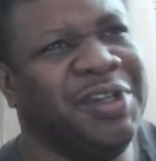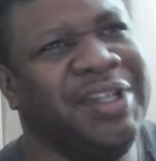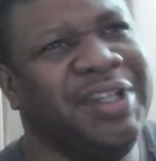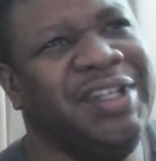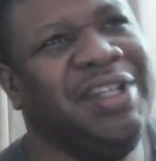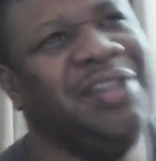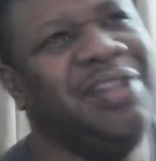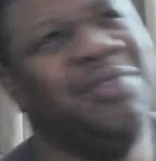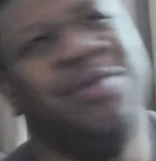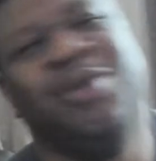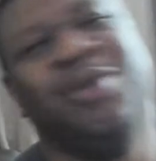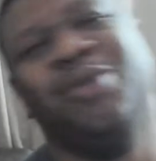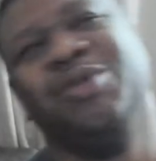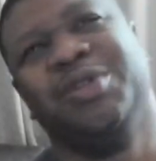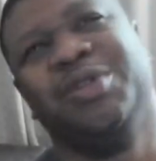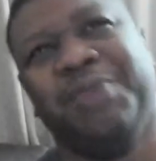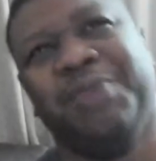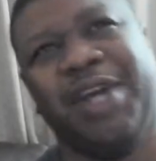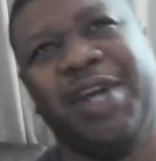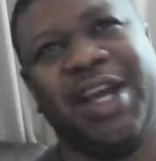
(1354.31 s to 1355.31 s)
And he
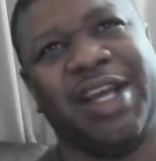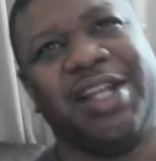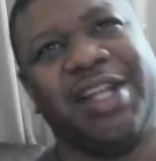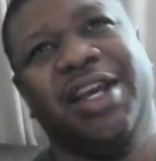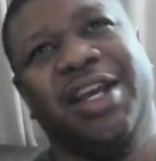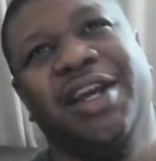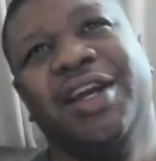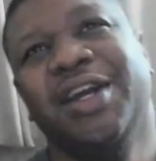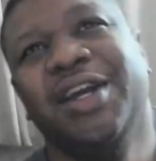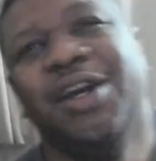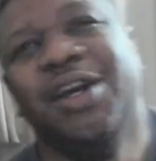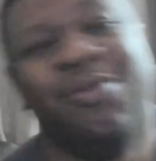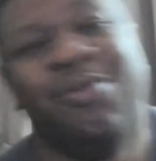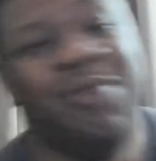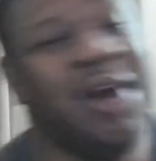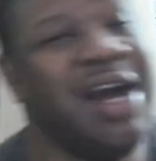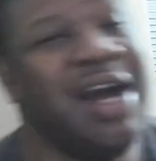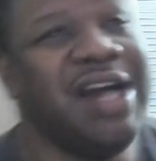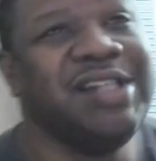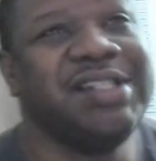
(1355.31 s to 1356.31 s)
throws him back in the air.
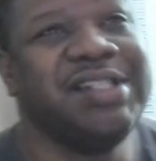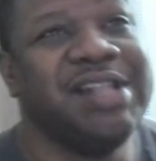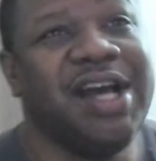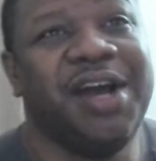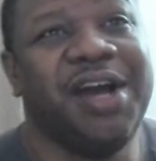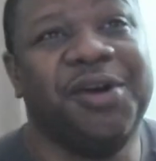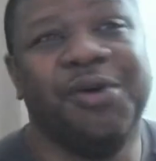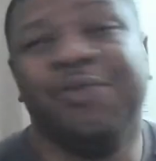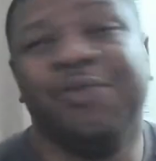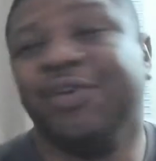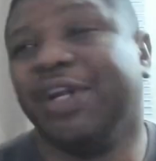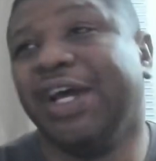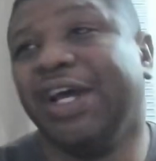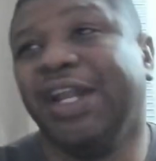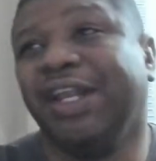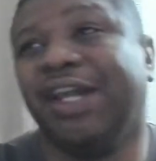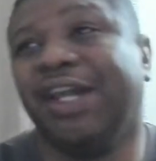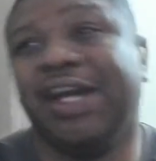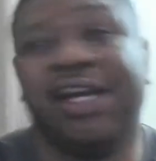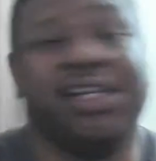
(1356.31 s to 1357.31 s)
Ride's not over.
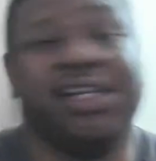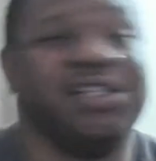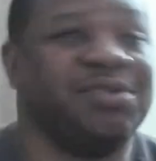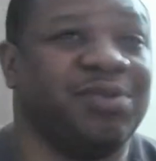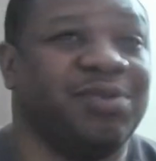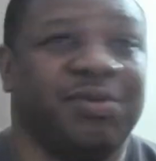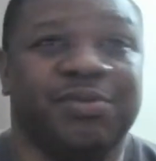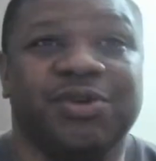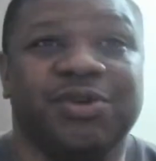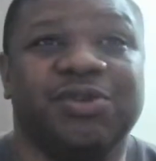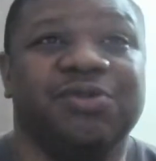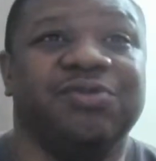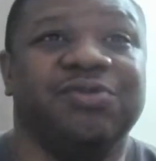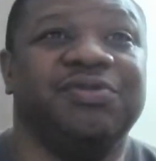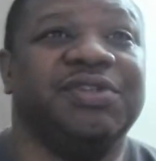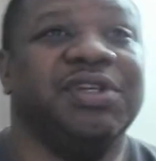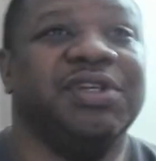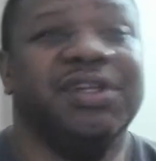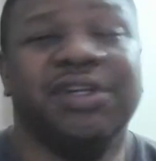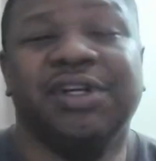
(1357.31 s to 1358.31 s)
That line is
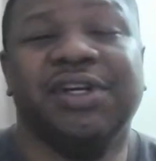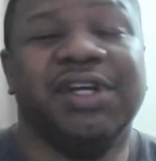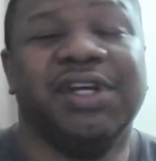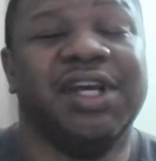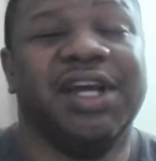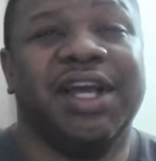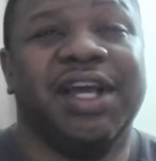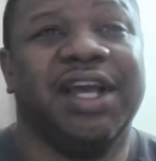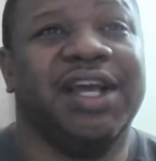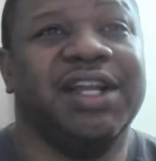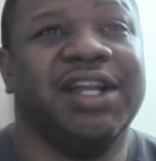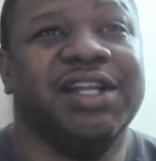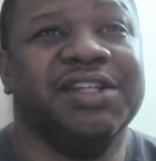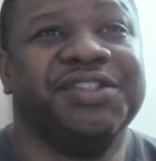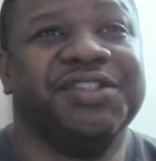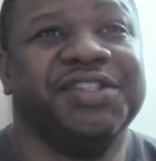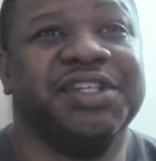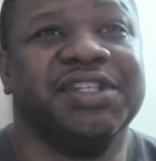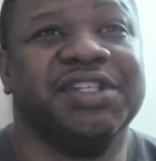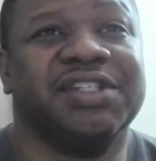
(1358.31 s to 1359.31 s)
removed. And
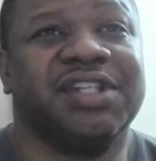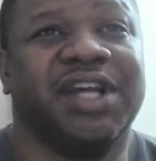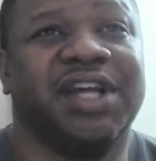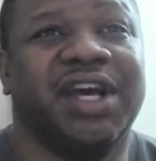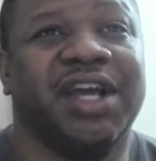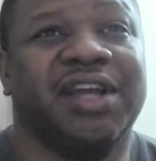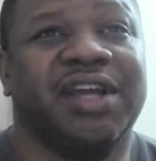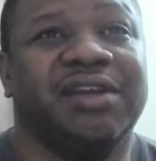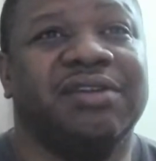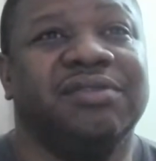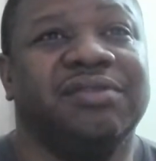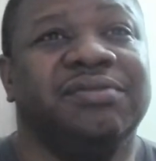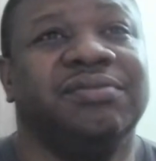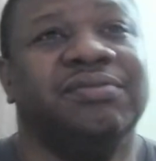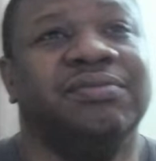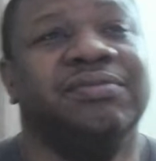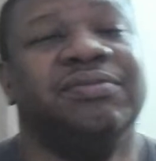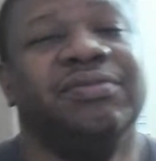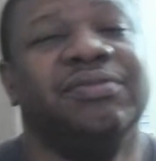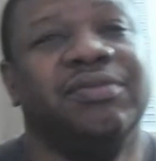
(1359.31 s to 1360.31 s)
he's just like,
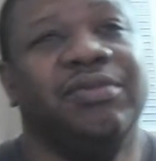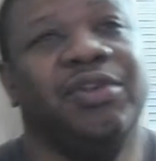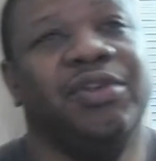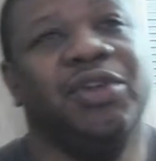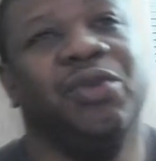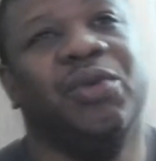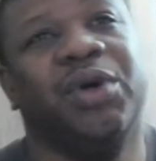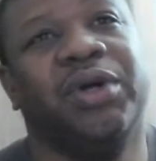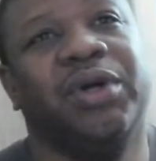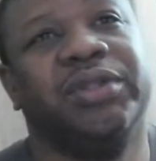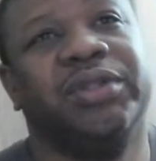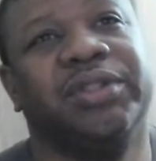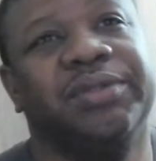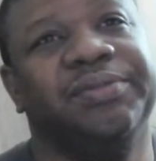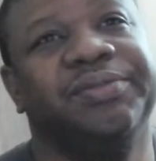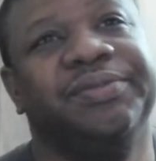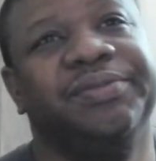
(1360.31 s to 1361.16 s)
you're welcome.